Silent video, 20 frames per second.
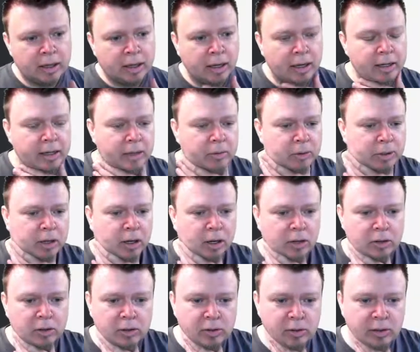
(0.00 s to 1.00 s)
And here we
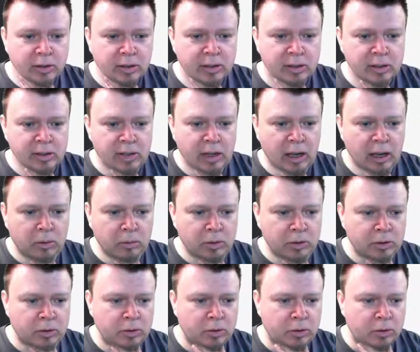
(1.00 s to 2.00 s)
go. So this is our
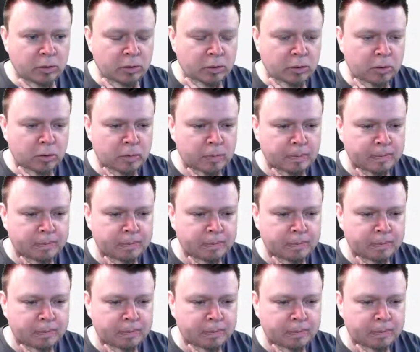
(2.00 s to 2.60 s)
two